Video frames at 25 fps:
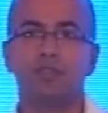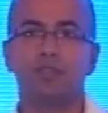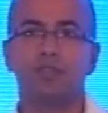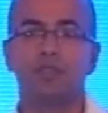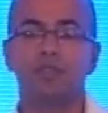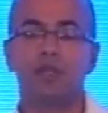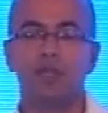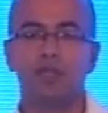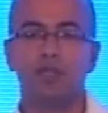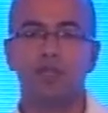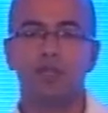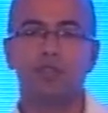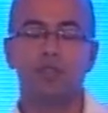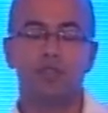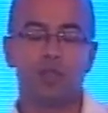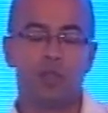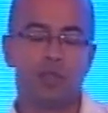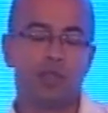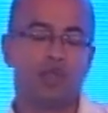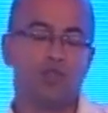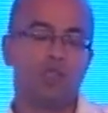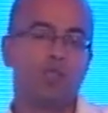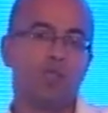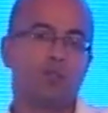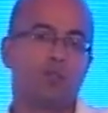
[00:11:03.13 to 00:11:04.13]

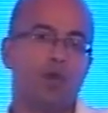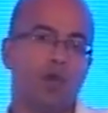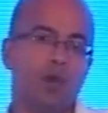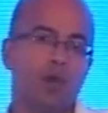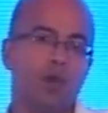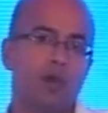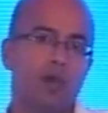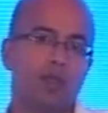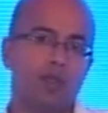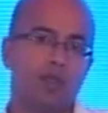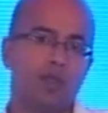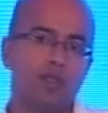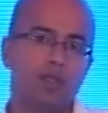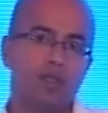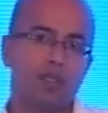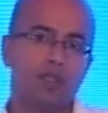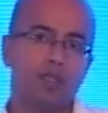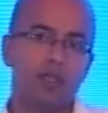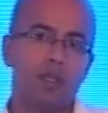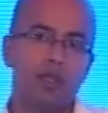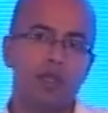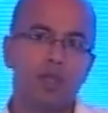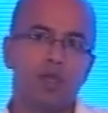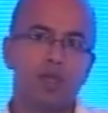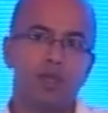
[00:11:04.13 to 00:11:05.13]
It's a smaller audience.
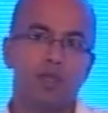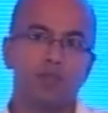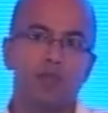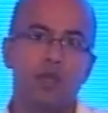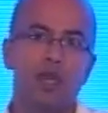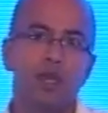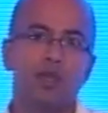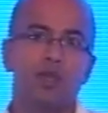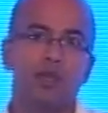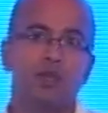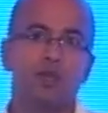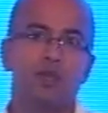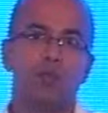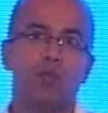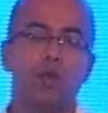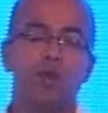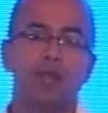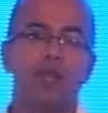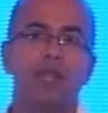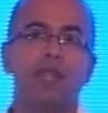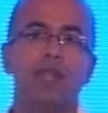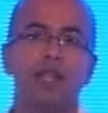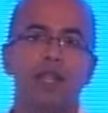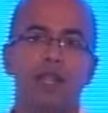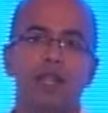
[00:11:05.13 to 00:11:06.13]
But
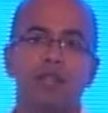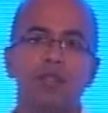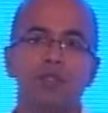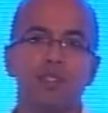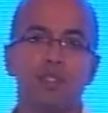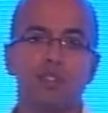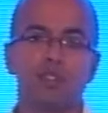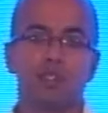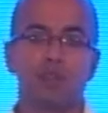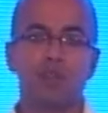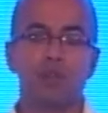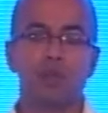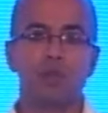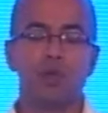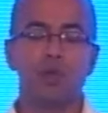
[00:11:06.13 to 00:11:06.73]
what it helps is